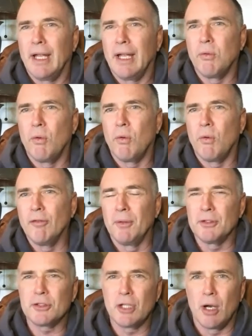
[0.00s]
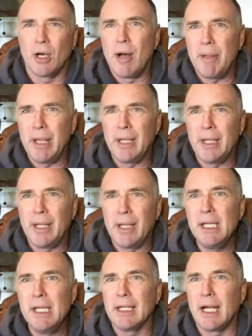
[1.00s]
12 people show up
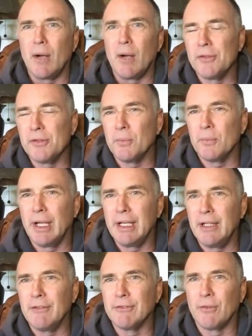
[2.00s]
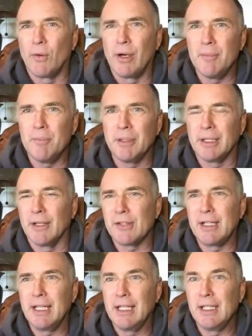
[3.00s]
and me, and I wasn't ready for it
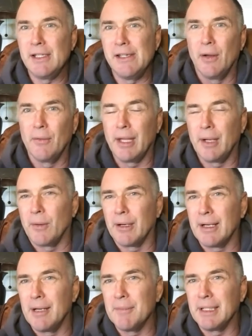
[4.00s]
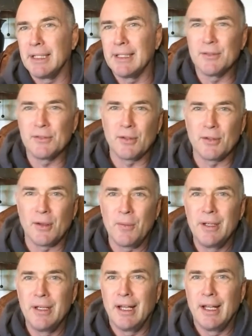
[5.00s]
because I didn't know they were coming. And
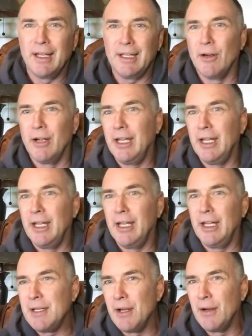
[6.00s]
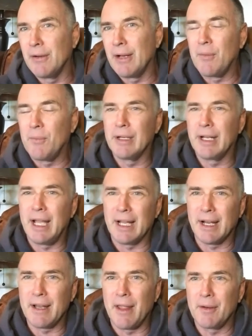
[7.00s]
so, you know, if I'd known, I would
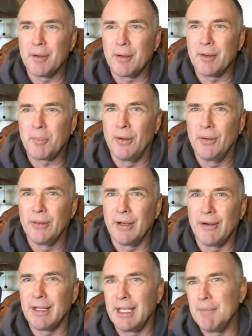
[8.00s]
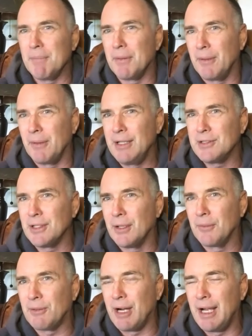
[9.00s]
have had another pro there to keep the
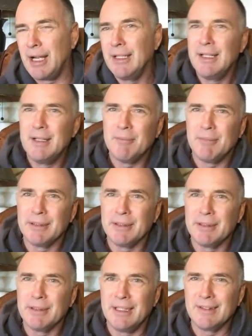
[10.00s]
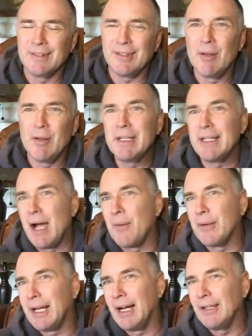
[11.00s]
ratio right. But they didn't tell me.
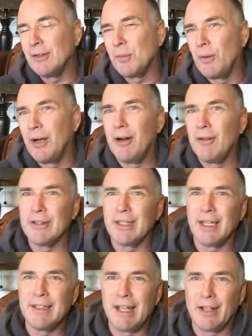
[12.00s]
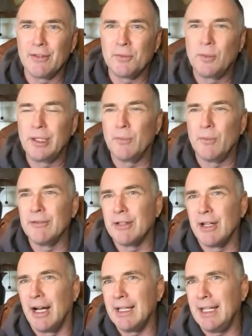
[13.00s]
Now we got 12, and then next week
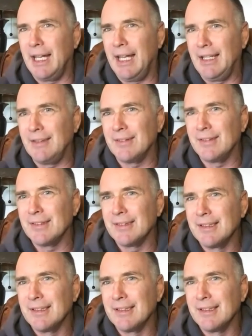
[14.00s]
we've got 8